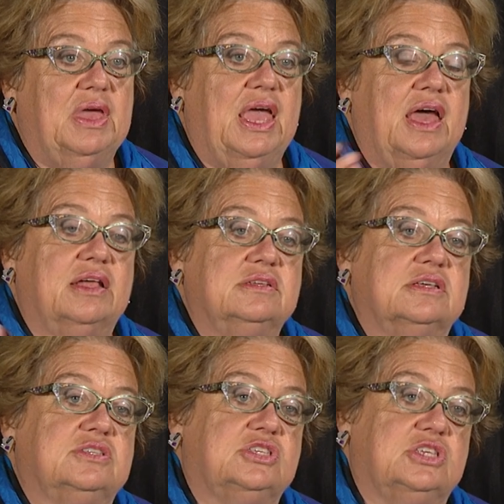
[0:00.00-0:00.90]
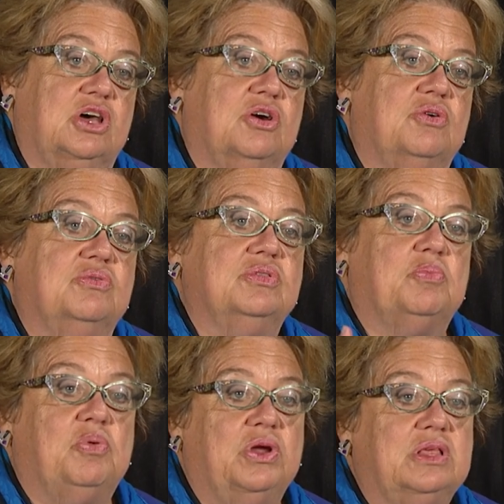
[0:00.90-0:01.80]
And so the
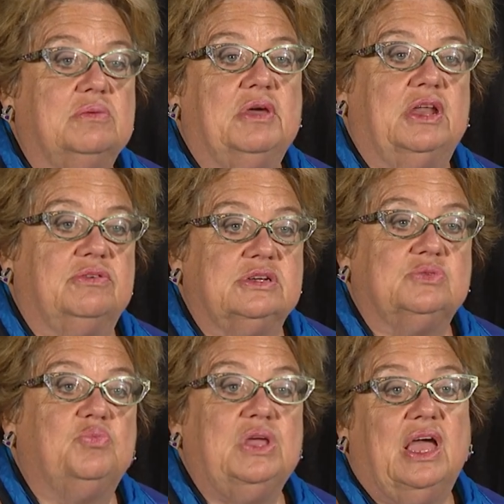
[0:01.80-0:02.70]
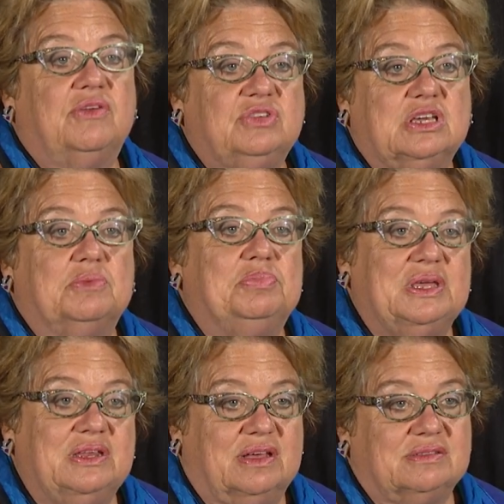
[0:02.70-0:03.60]
point of the matter is we have to
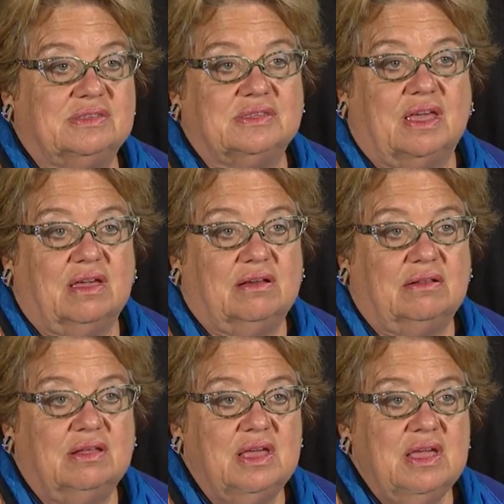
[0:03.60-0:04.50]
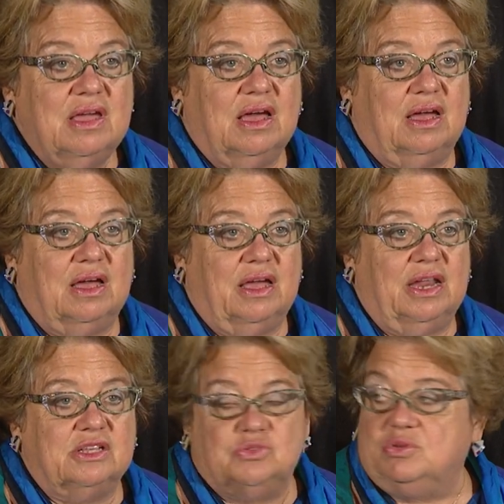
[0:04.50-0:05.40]
compete at scale.
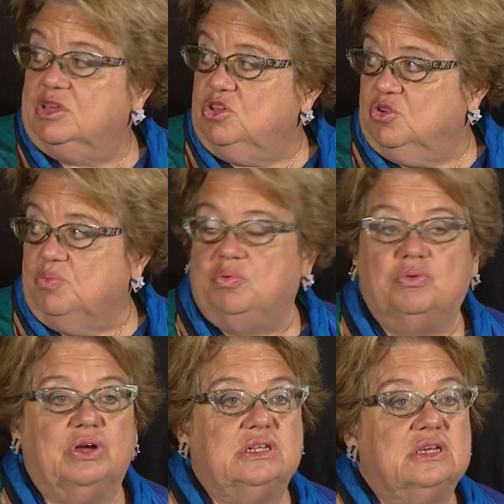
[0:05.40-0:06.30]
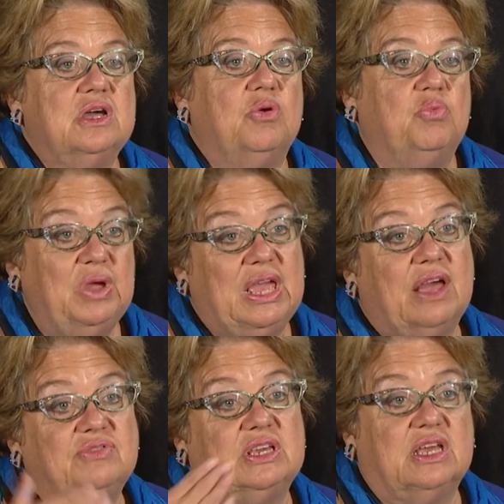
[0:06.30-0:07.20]
And it's really your point. We
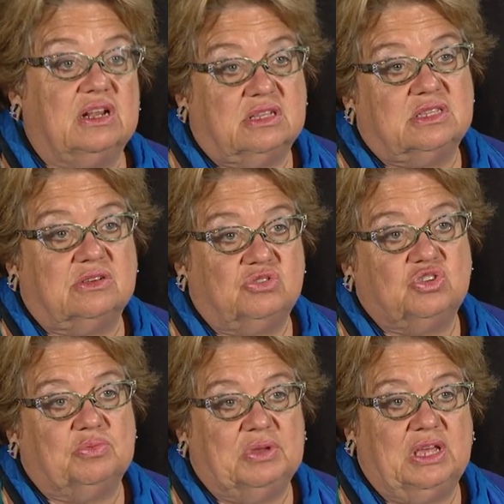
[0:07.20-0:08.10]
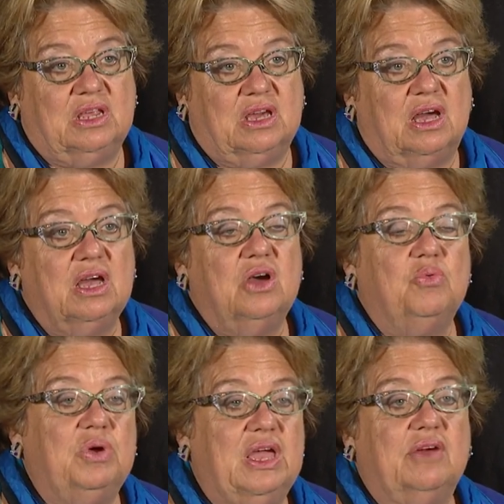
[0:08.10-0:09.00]
have to get on social media.
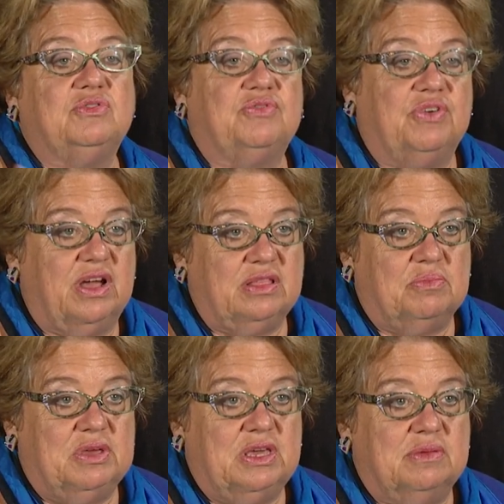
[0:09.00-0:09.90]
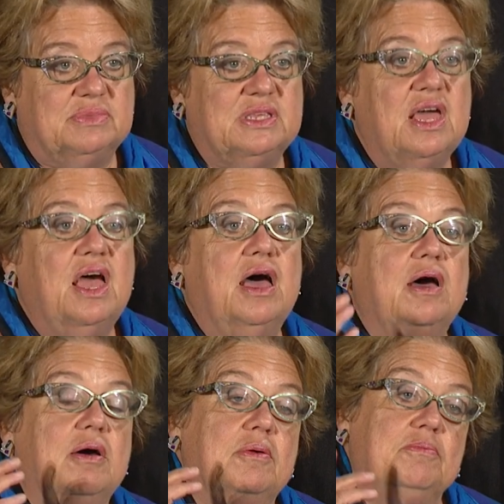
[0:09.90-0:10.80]
We have to find the memes.
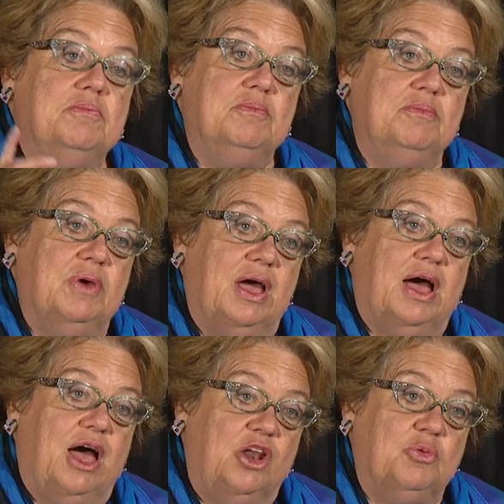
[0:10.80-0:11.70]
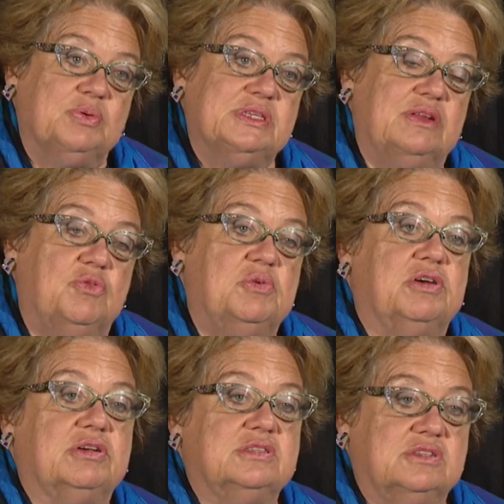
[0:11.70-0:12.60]
100% of
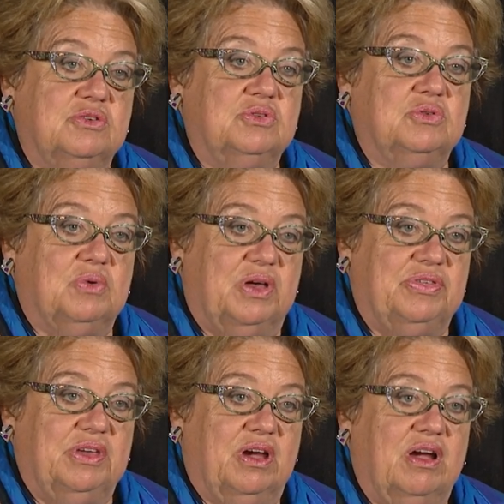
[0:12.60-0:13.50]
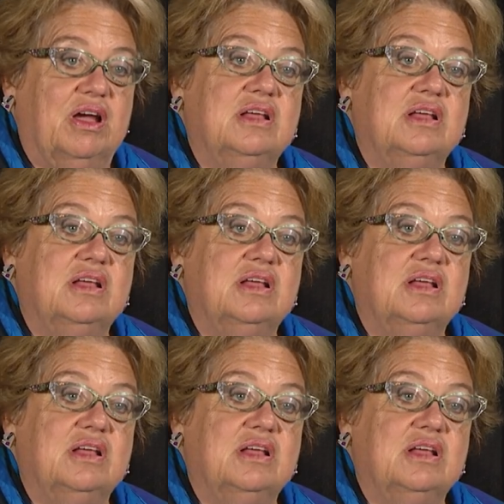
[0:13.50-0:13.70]
Americans know who the wealthy are.